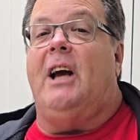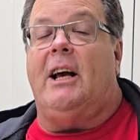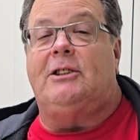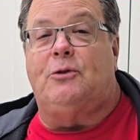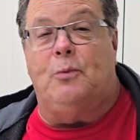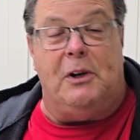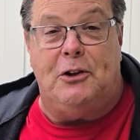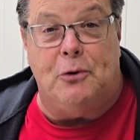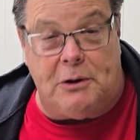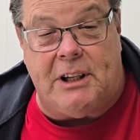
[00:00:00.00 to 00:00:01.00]
Yes, we
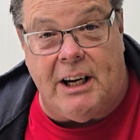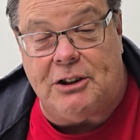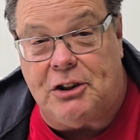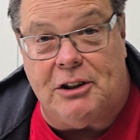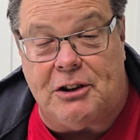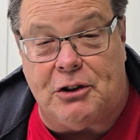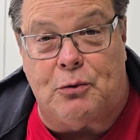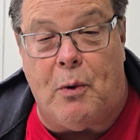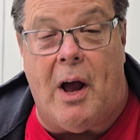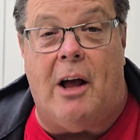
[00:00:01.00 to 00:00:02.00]
do kitchens as
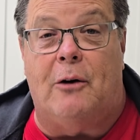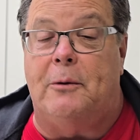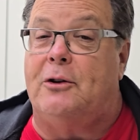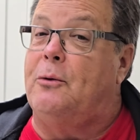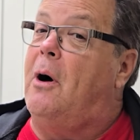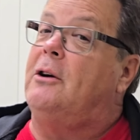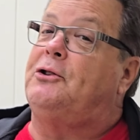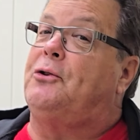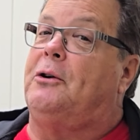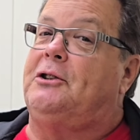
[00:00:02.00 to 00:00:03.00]
well. We do all
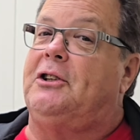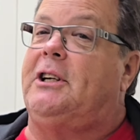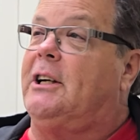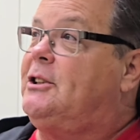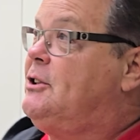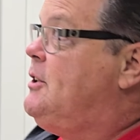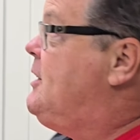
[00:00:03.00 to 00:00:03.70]
sorts of kitchens.